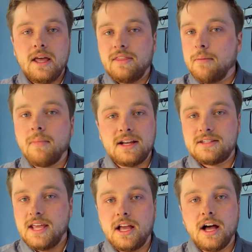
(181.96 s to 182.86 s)
that might
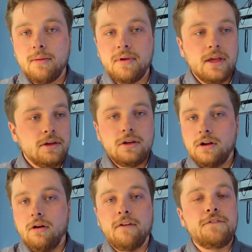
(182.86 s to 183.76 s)
take up
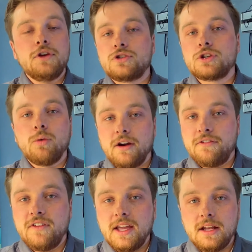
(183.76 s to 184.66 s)
a few square
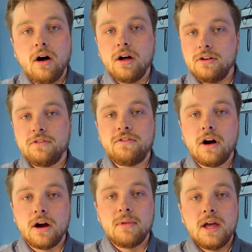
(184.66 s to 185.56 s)
feet on your
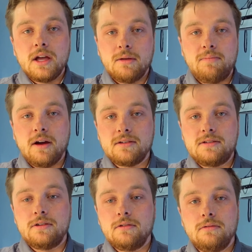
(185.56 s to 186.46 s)
farm compared
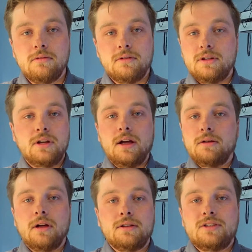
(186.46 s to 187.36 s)
to
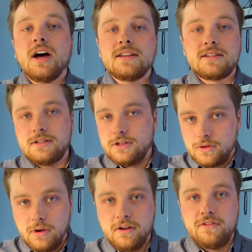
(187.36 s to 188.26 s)
dozens of
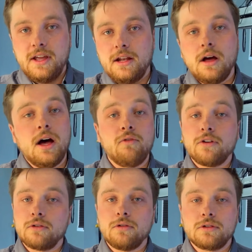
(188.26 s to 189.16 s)
square feet for
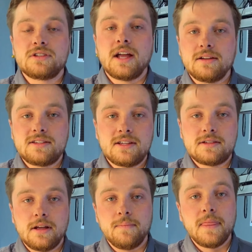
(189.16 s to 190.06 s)
an older style
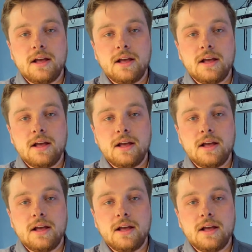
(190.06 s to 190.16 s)
system.